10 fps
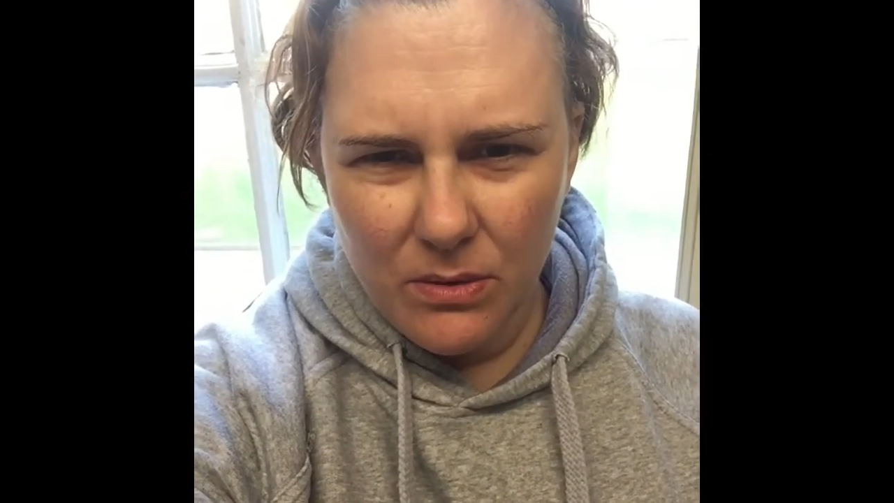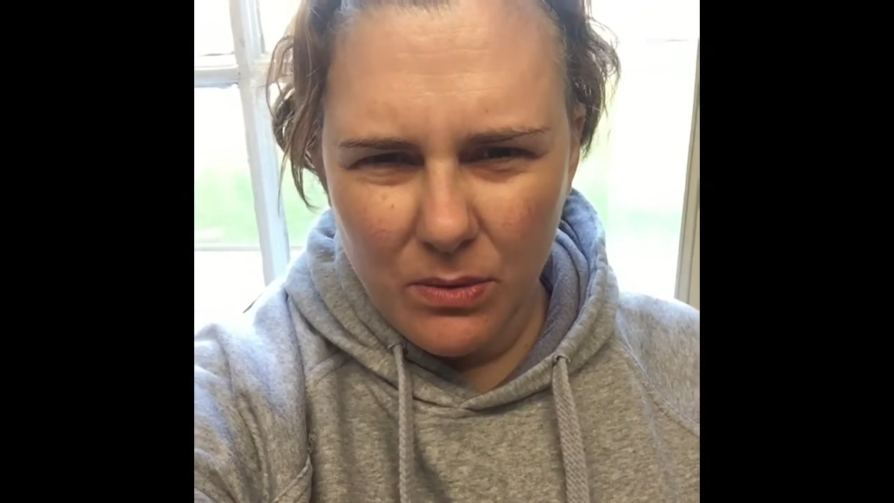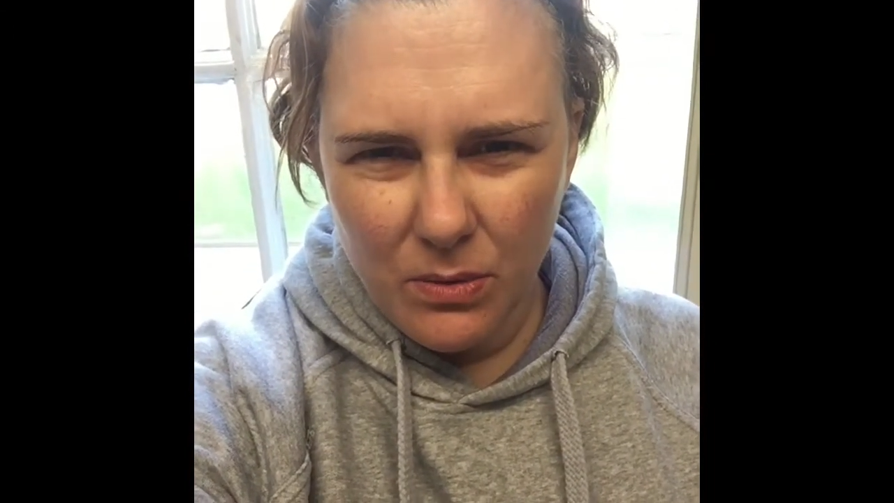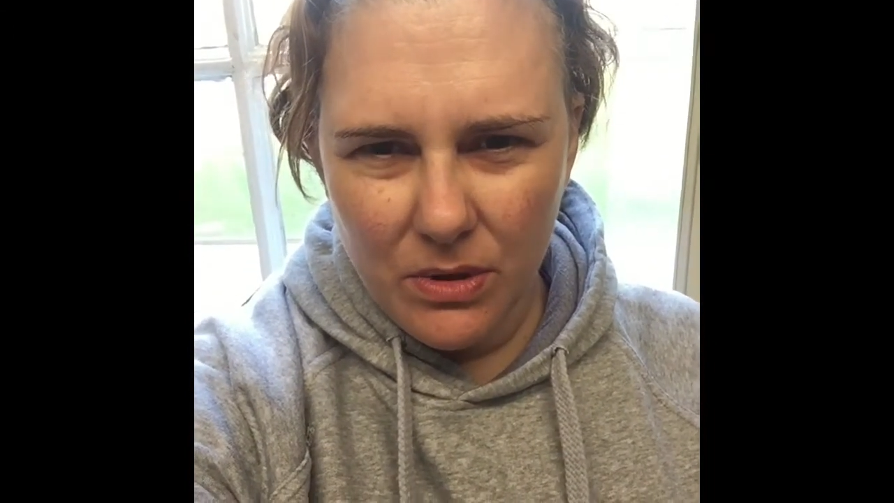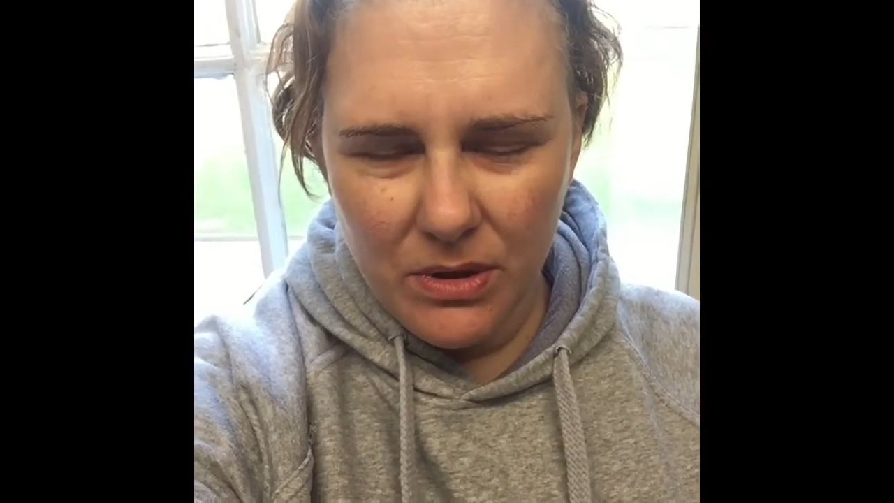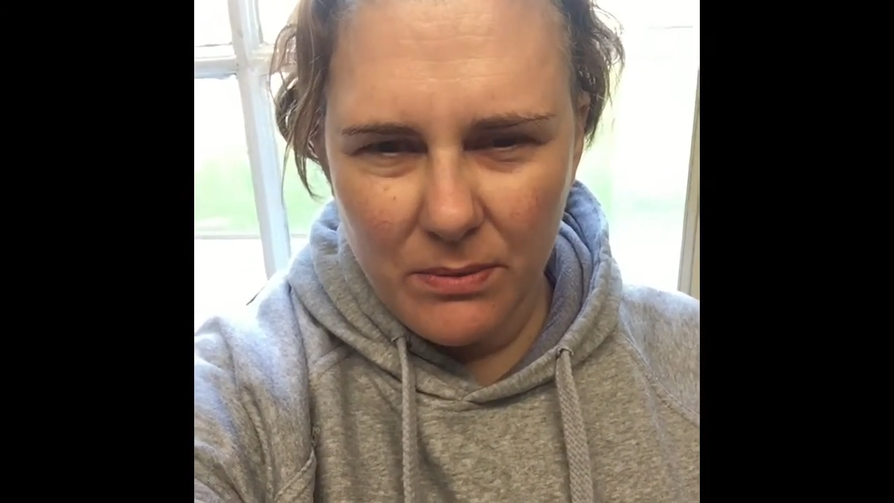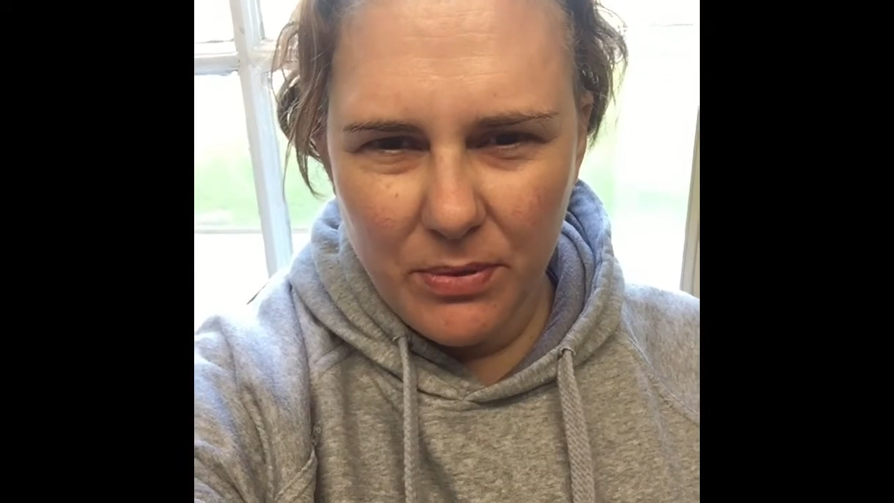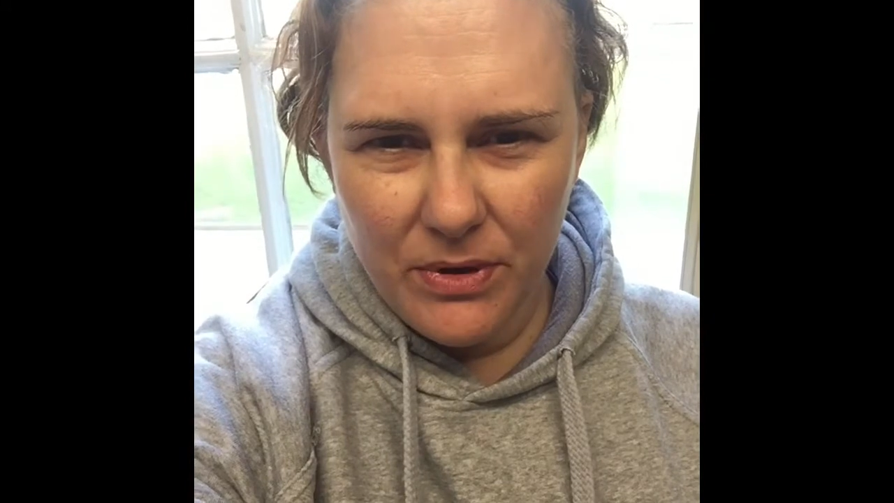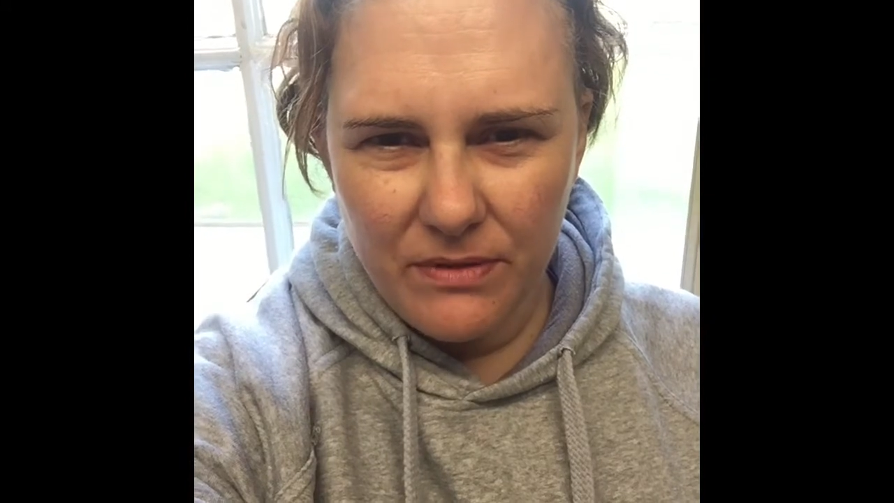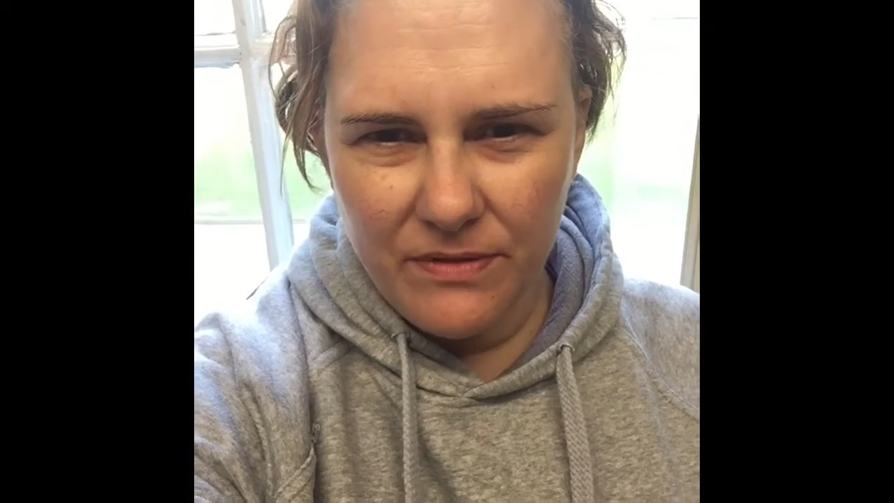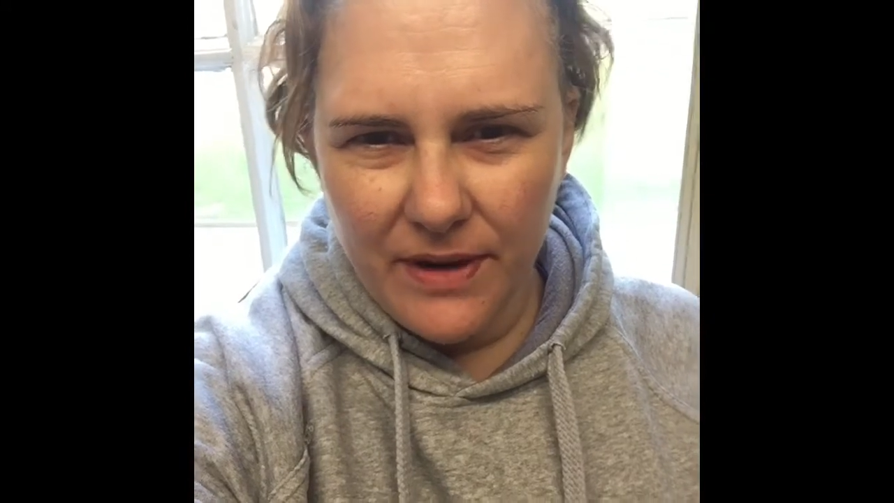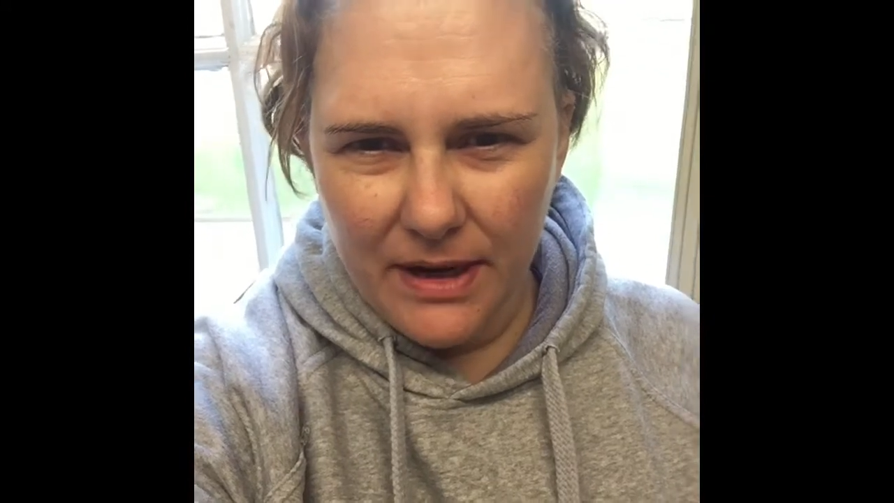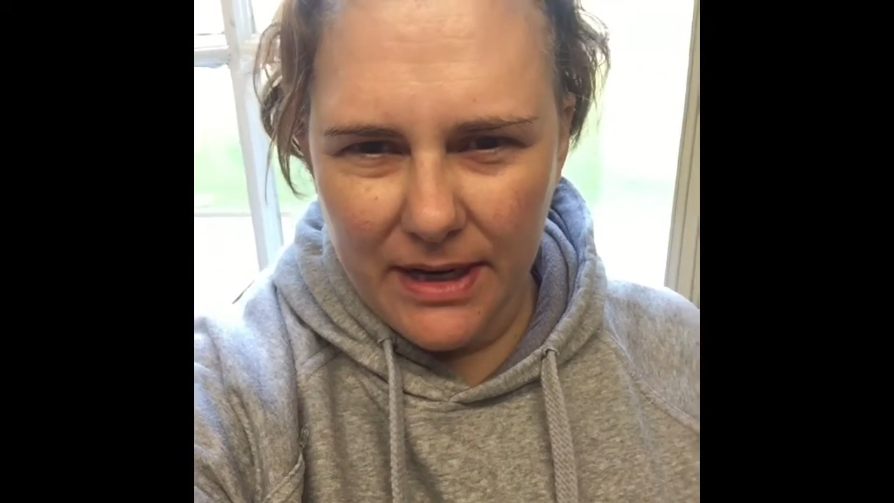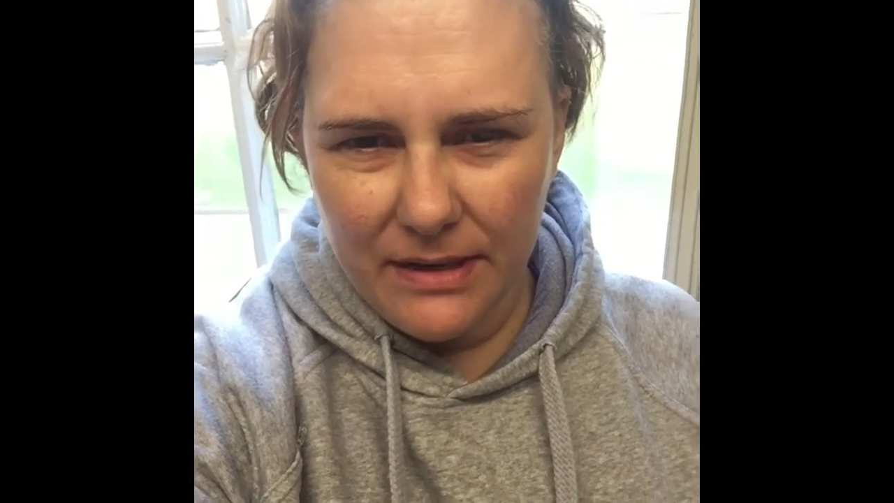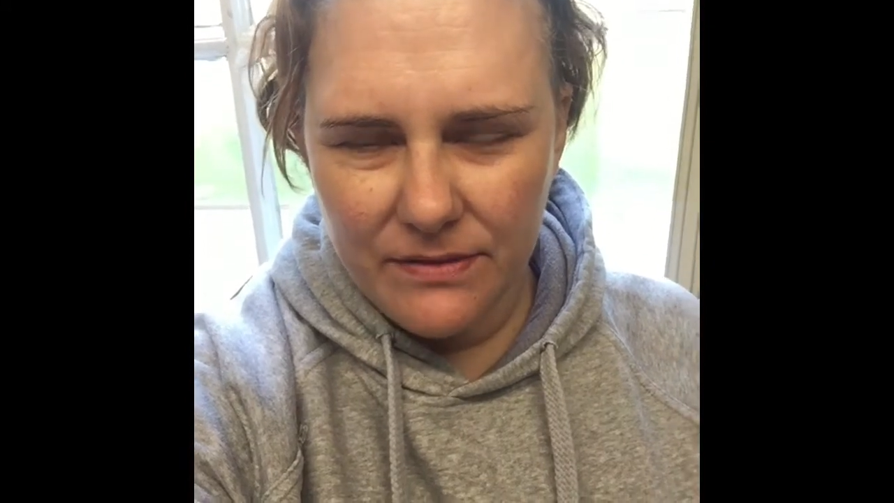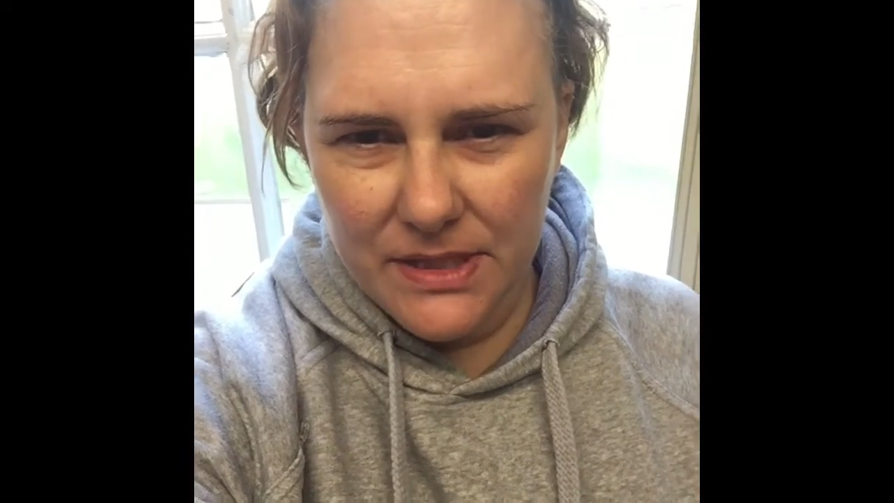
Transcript: 1.5,